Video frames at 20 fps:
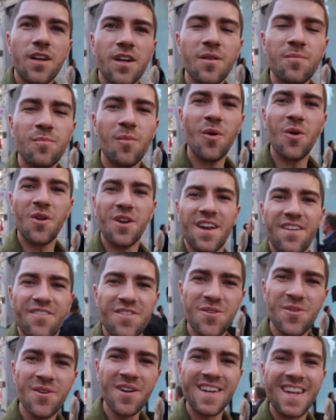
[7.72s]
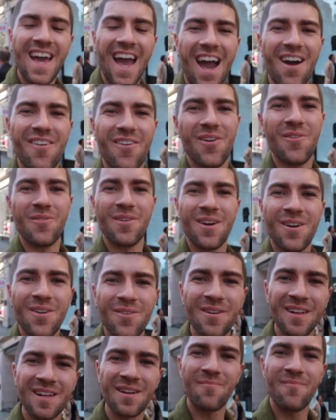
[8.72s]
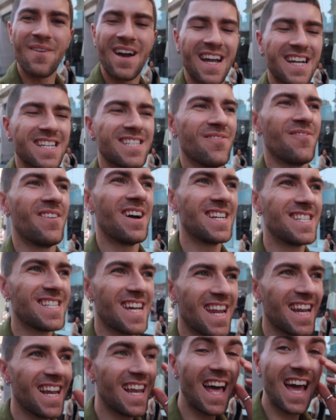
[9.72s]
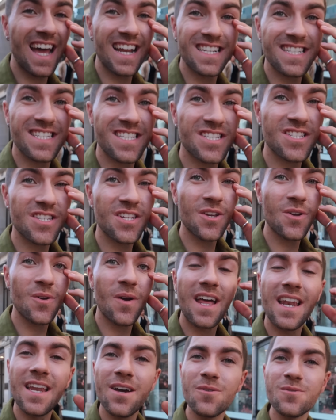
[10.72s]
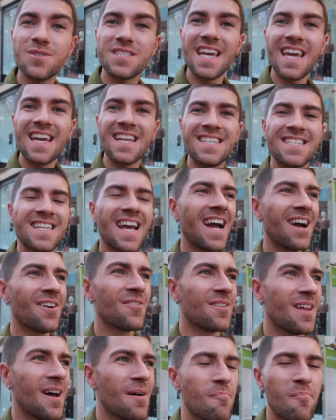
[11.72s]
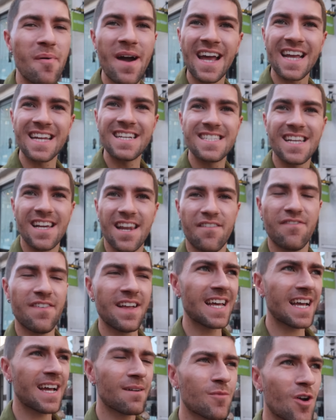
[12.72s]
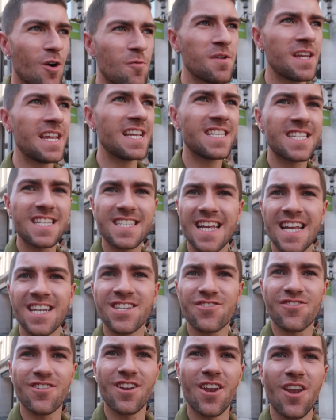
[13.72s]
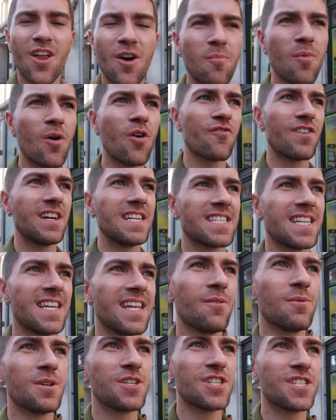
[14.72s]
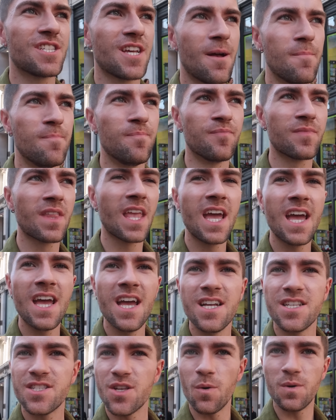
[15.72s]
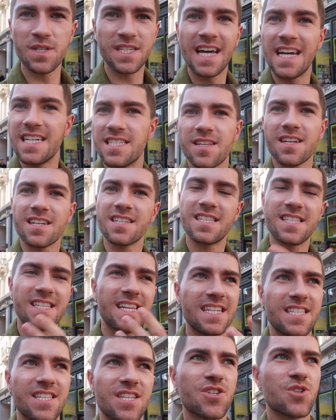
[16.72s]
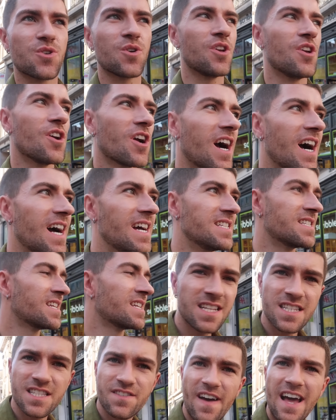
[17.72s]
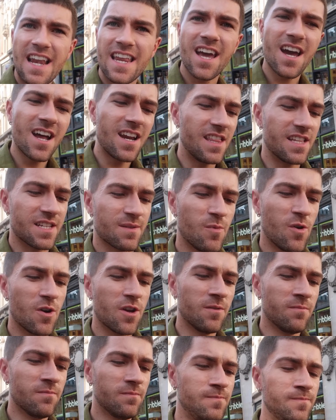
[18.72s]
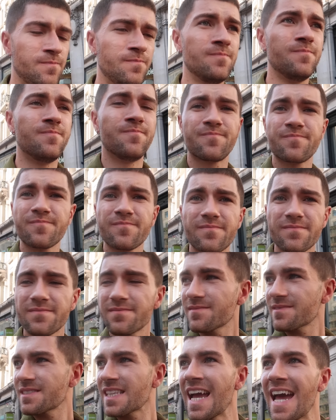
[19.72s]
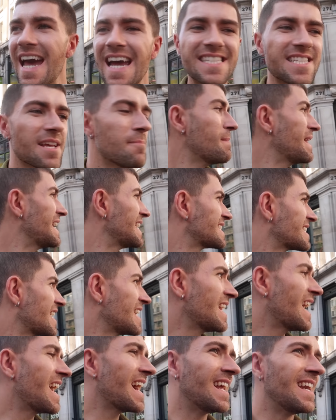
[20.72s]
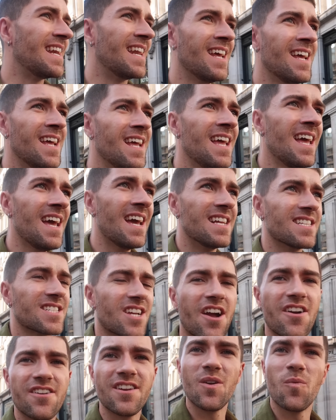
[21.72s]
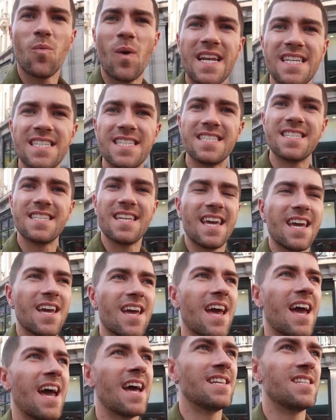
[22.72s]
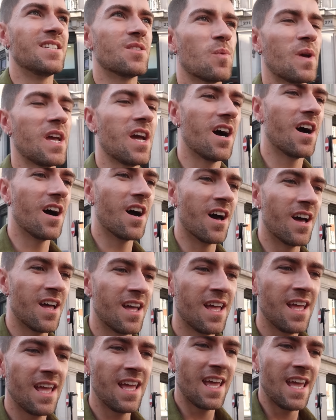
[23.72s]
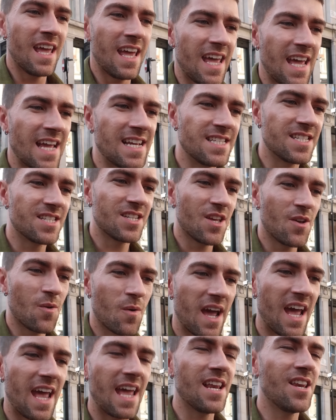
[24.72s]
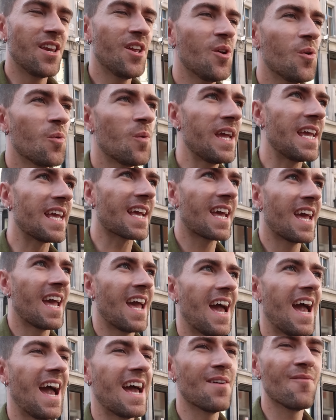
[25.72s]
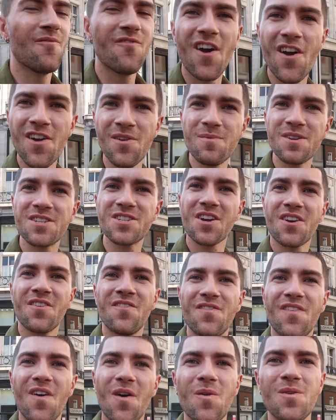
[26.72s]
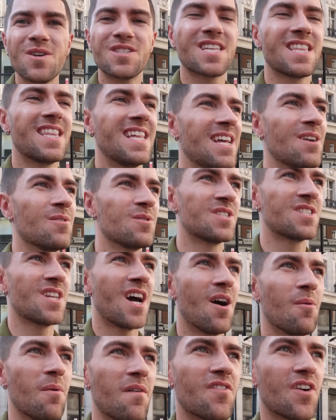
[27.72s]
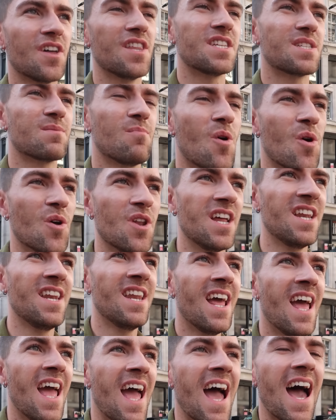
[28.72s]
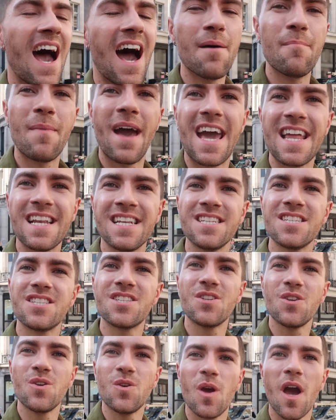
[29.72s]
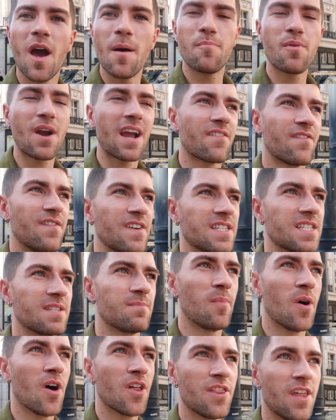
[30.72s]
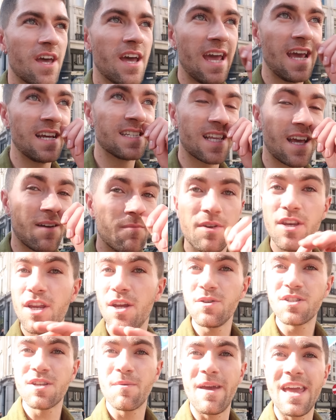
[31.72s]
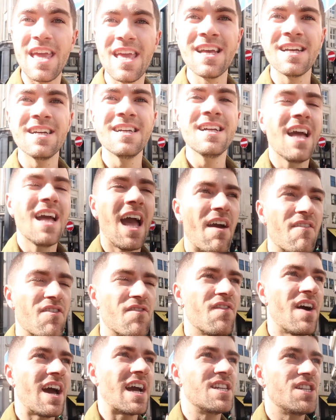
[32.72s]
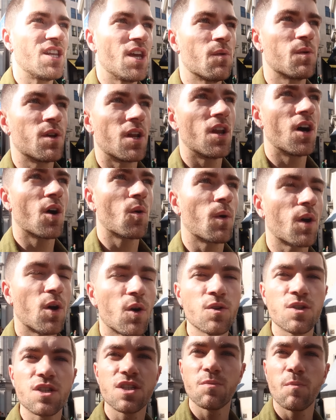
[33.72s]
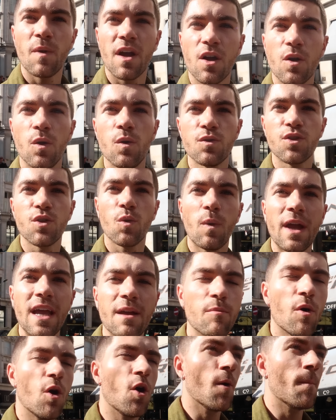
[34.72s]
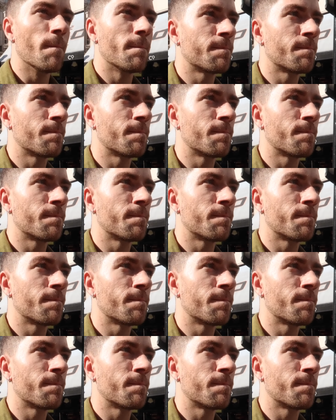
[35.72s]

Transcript: Good morning everyone, how are we all? Welcome back to my channel and to a little day in town. I'm back in town. I feel like I'm coming into Central a lot more recently, which is it's always nice because it's nice to show you guys. It's fairly early this morning. It's 8:59. It's currently Wednesday and we are into a new week. I'm very much looking forward to the little start we've got this morning. I'm heading to a breakfast spot that is new to me. I've invited you in along. We're going to somewhere called the Wigmore.